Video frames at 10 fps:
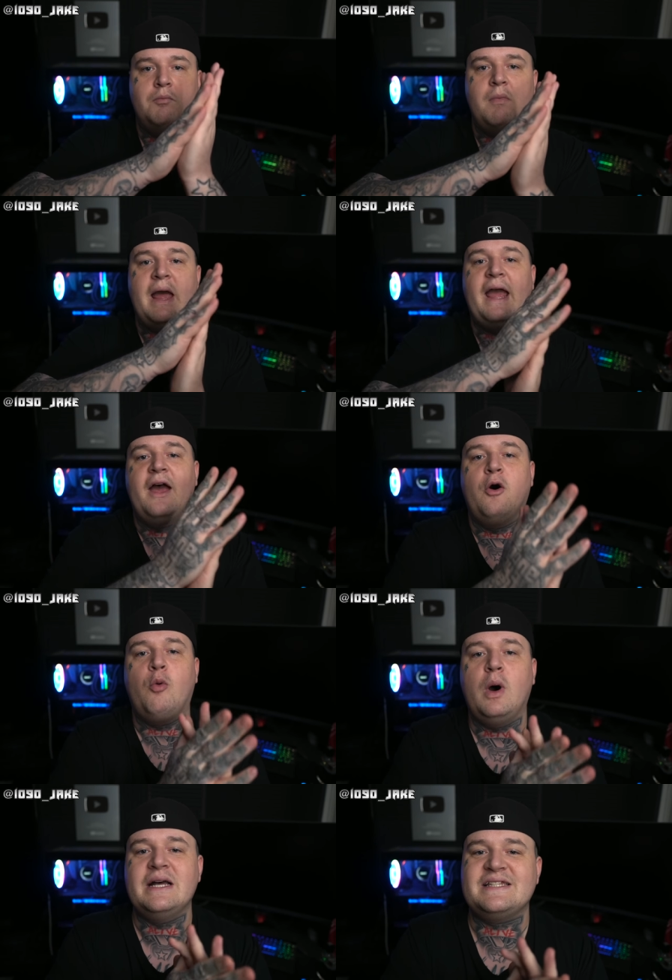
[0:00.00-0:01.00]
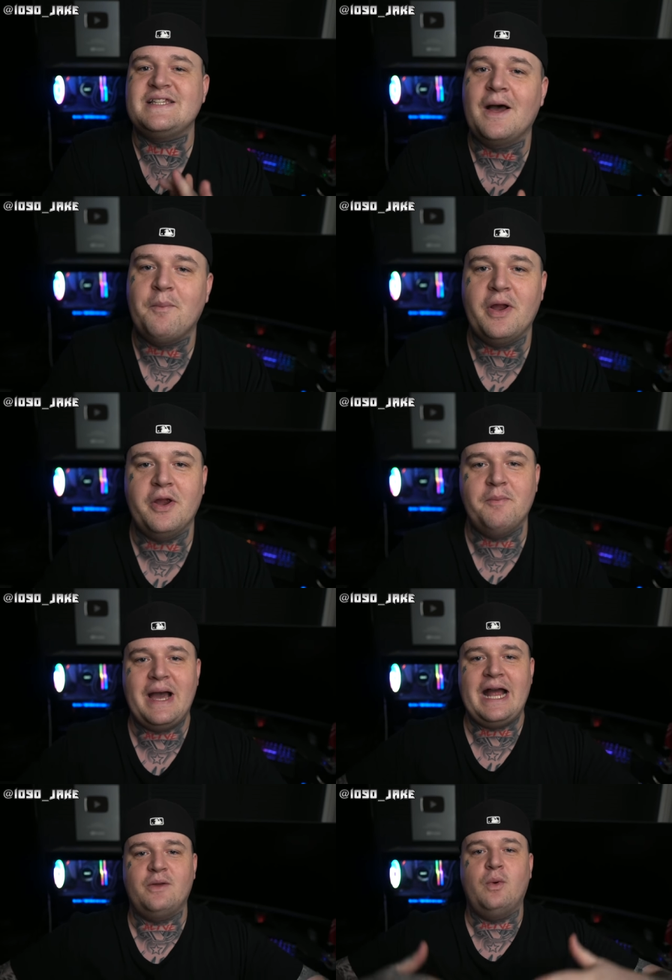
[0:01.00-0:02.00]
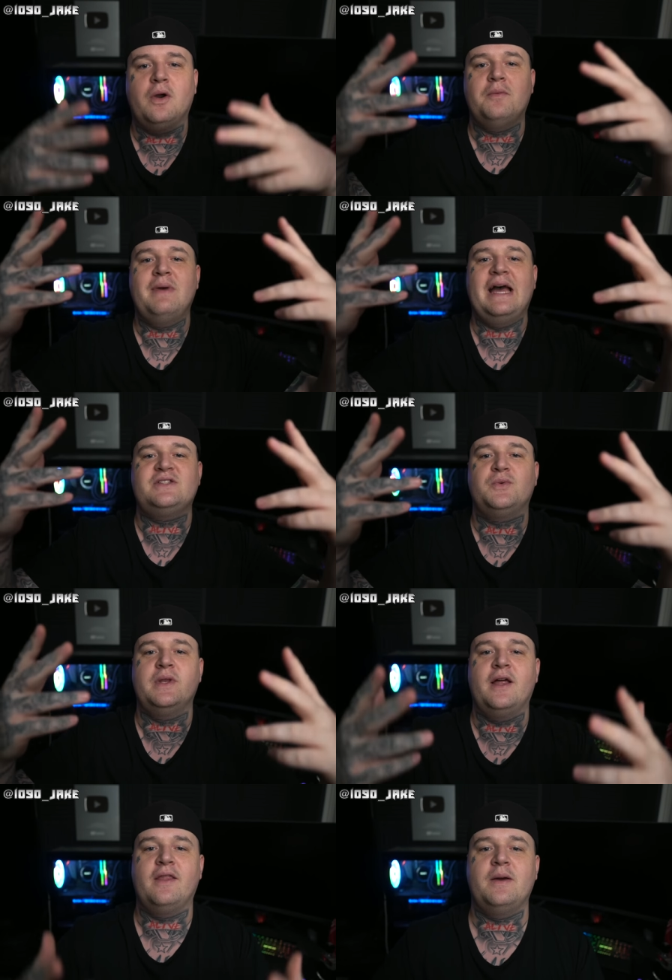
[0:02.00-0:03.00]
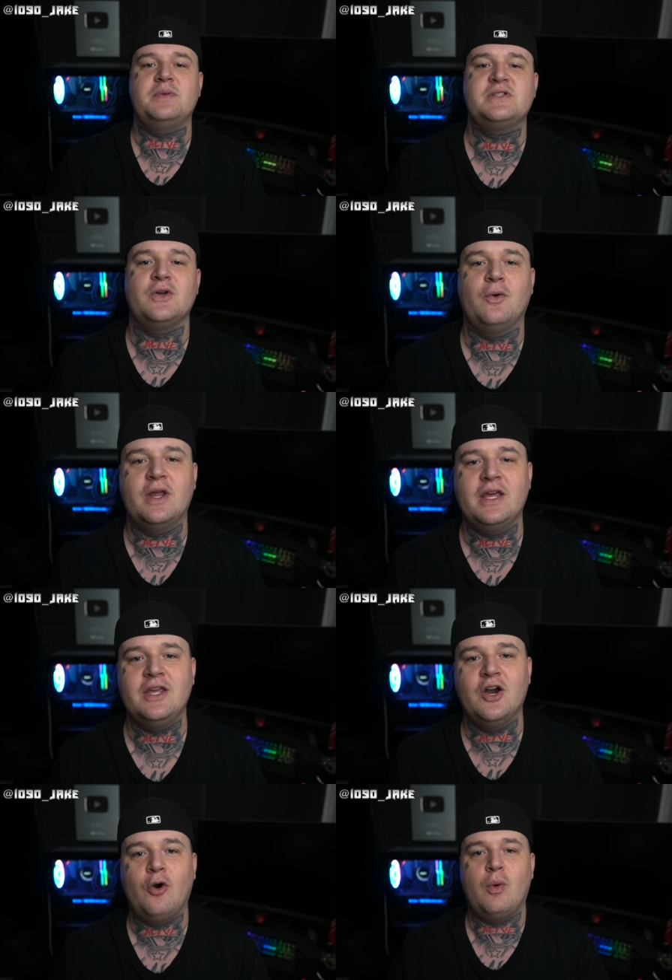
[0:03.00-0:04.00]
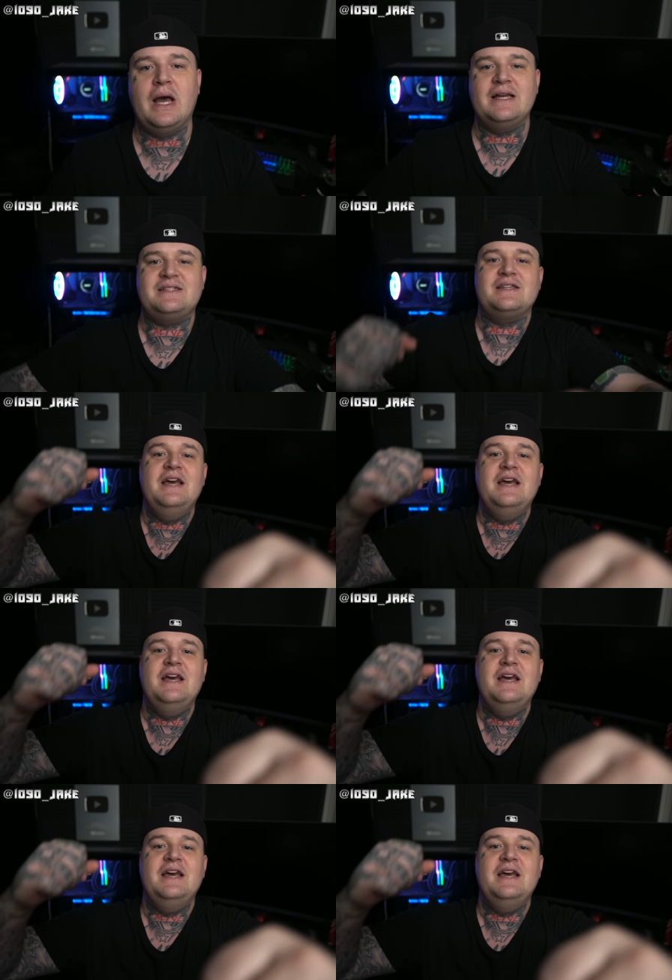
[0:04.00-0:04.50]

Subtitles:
Man, what's up, everybody? Welcome back to another episode of EOS.